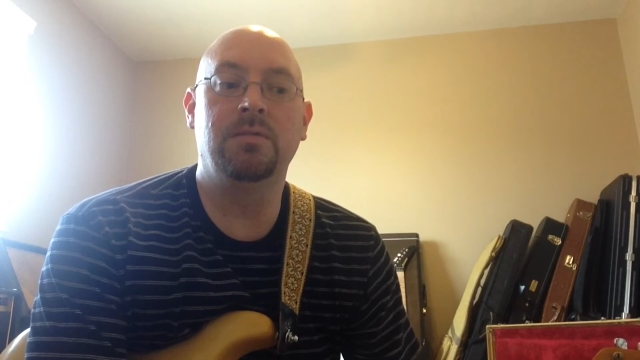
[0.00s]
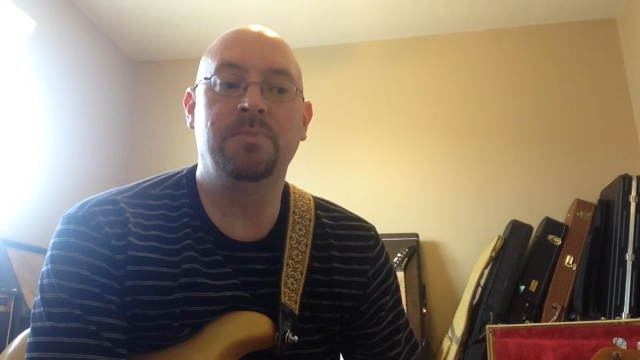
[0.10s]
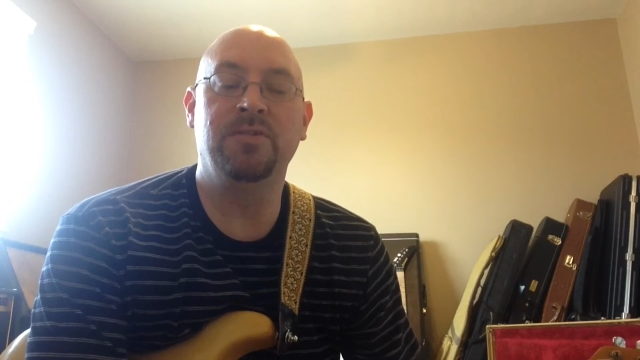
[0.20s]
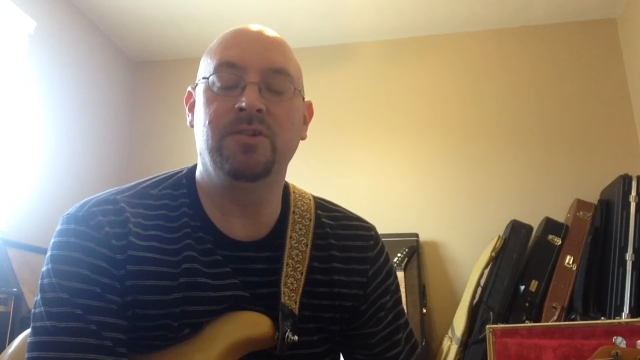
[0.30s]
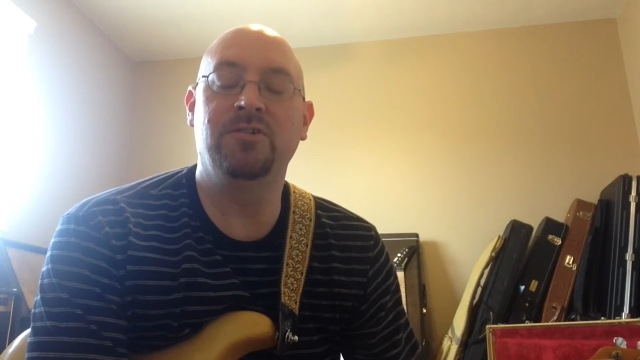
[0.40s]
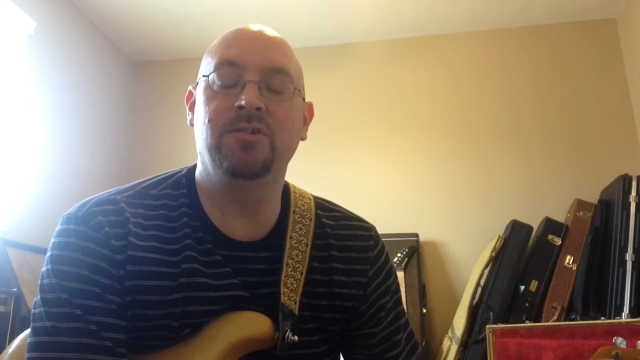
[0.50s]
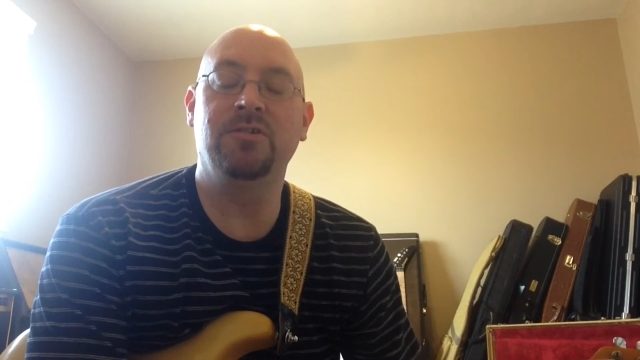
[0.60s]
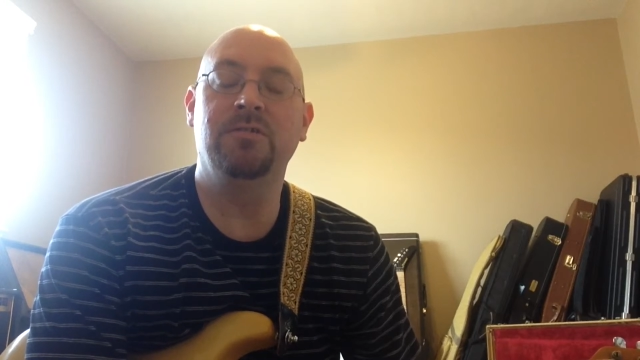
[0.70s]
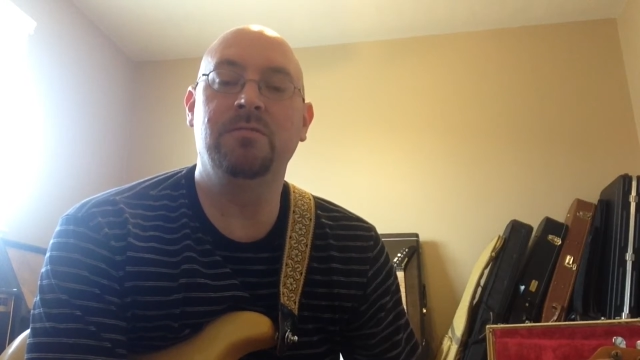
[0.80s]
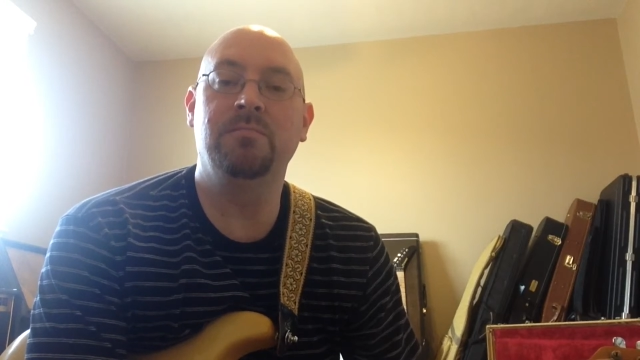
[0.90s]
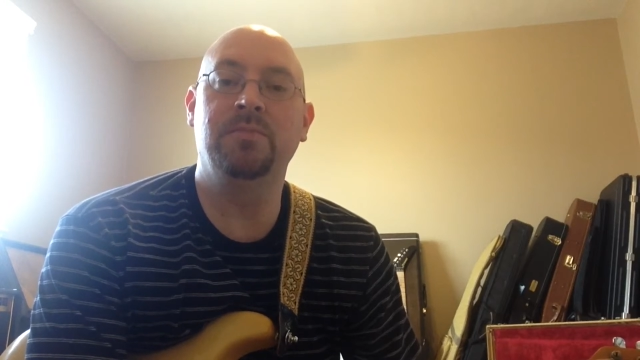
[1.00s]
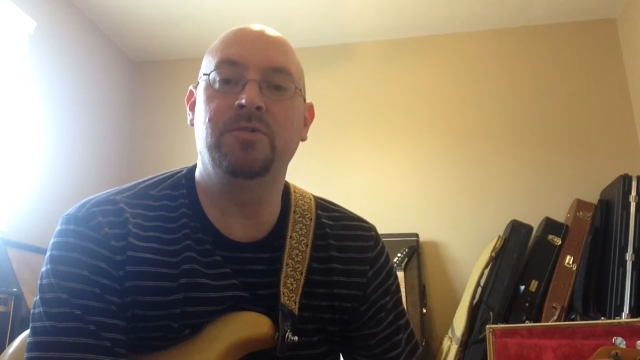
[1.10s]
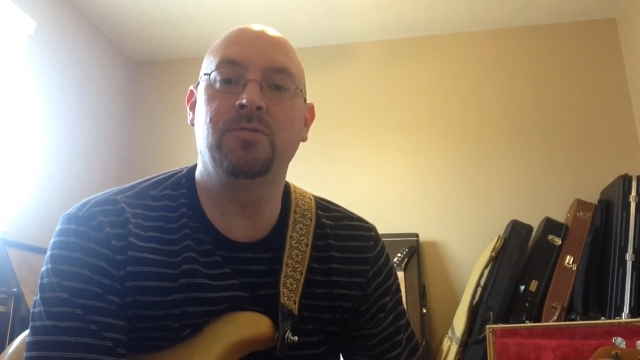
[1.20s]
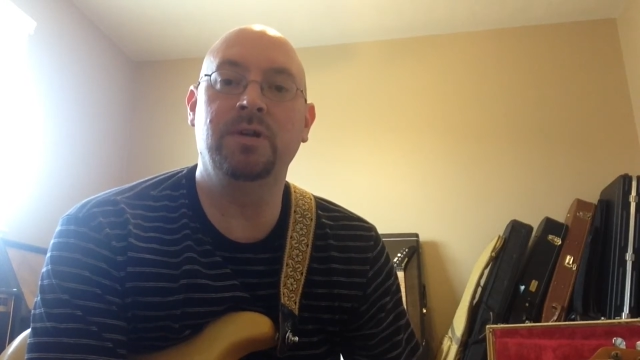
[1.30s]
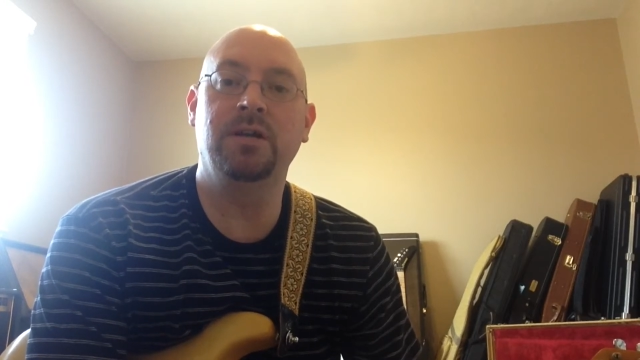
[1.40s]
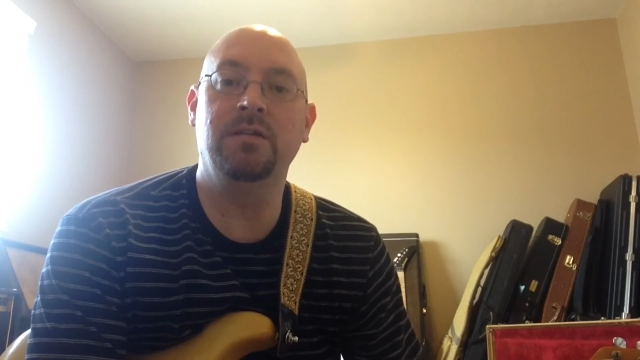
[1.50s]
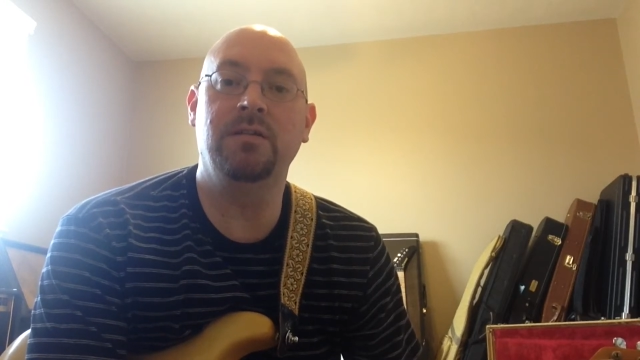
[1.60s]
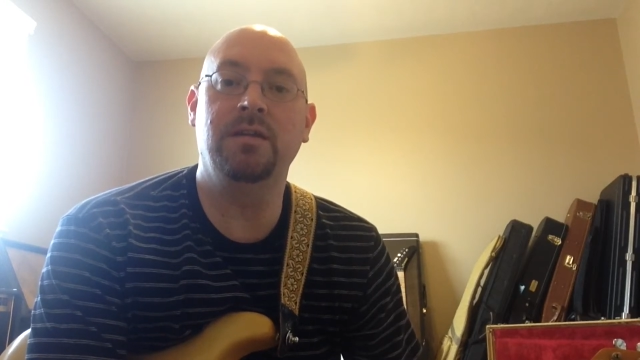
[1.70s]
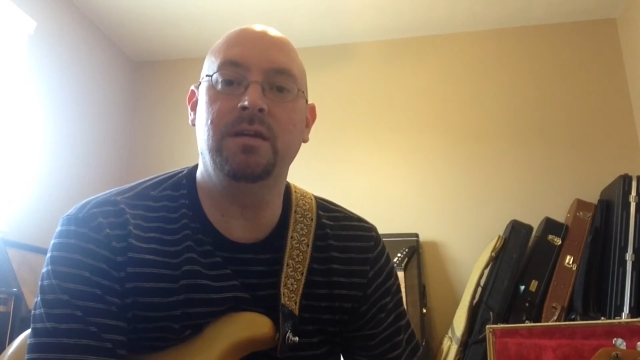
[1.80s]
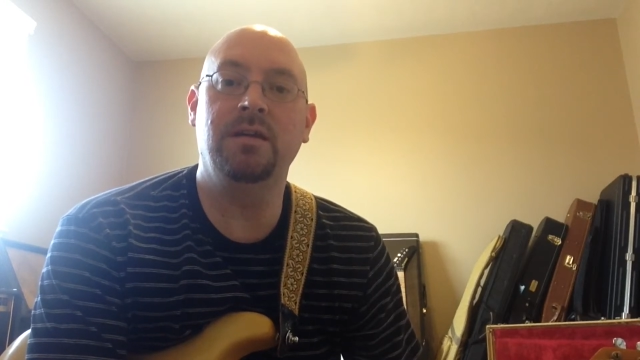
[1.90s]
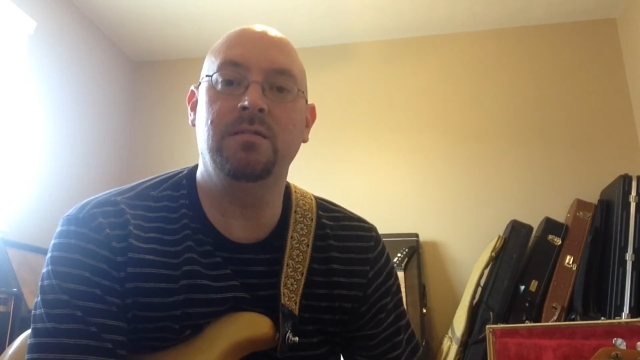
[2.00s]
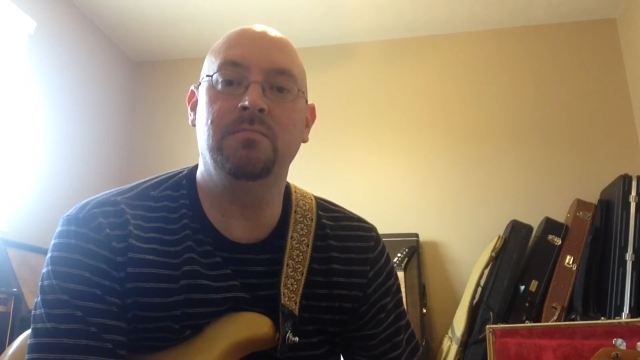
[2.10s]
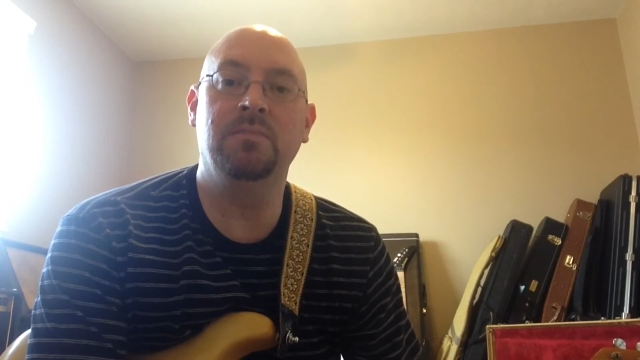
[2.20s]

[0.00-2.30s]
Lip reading: position between the